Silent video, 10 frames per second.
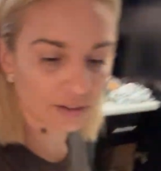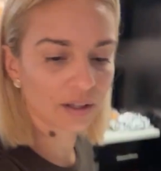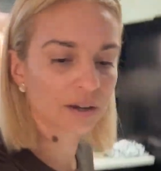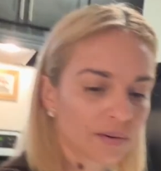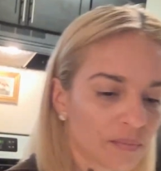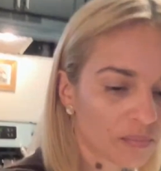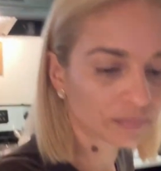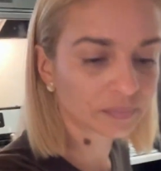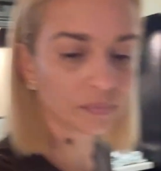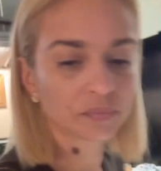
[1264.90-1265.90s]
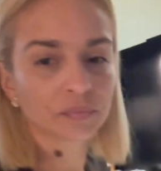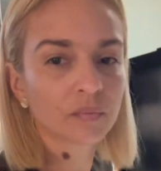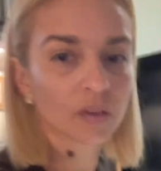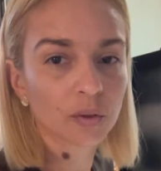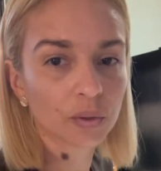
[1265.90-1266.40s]
get out of there.
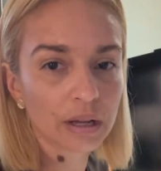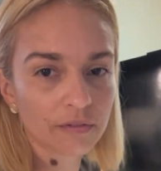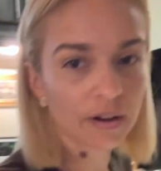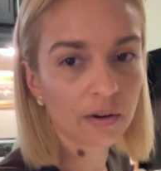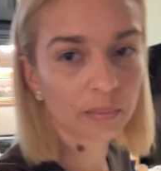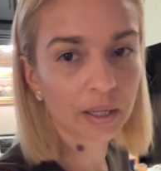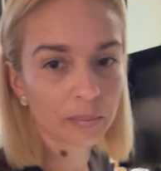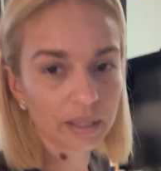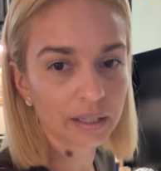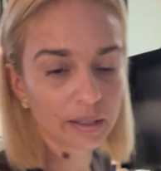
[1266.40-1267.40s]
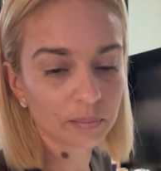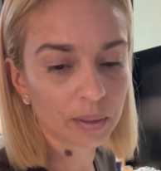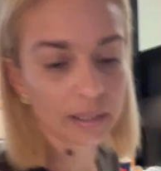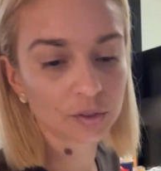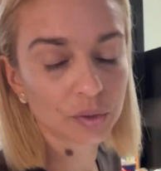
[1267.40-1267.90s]
Luna found my
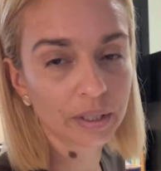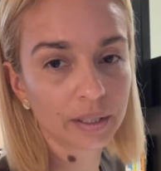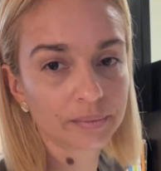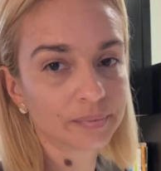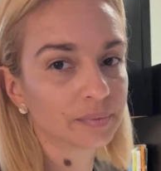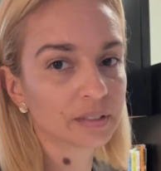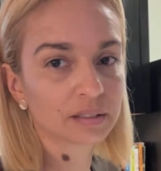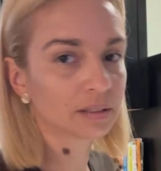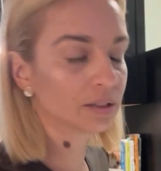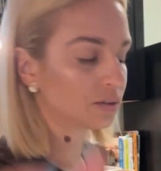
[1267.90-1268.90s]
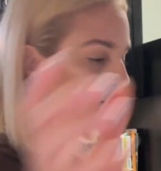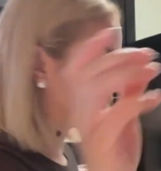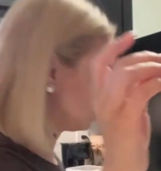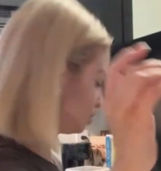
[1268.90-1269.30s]
baking pantry. That's not